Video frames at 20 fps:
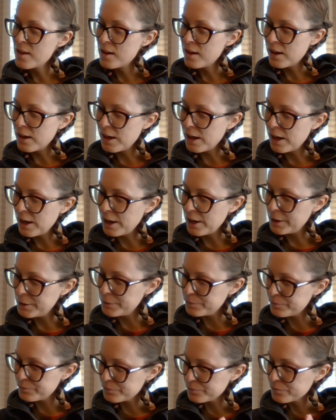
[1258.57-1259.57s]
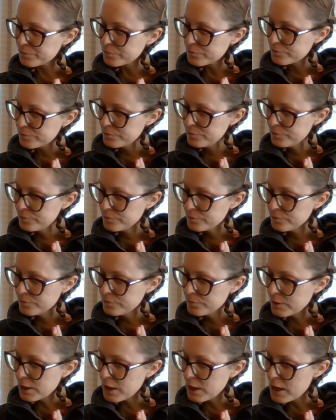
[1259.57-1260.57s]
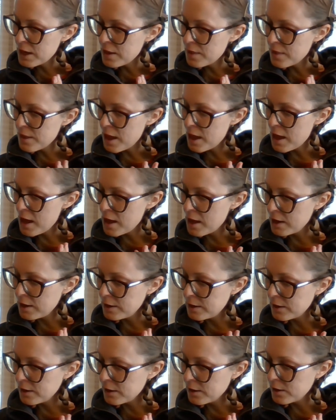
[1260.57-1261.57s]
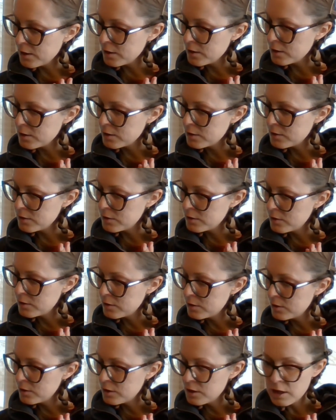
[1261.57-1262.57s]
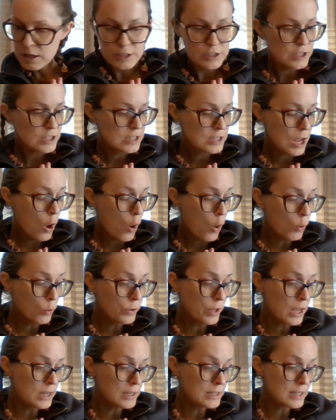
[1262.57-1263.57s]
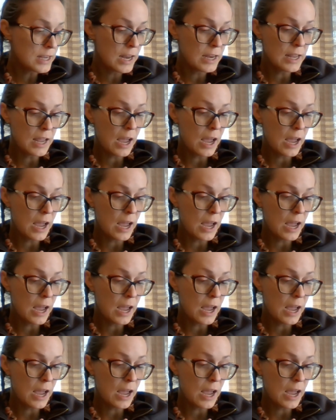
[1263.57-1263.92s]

And then just hold on to any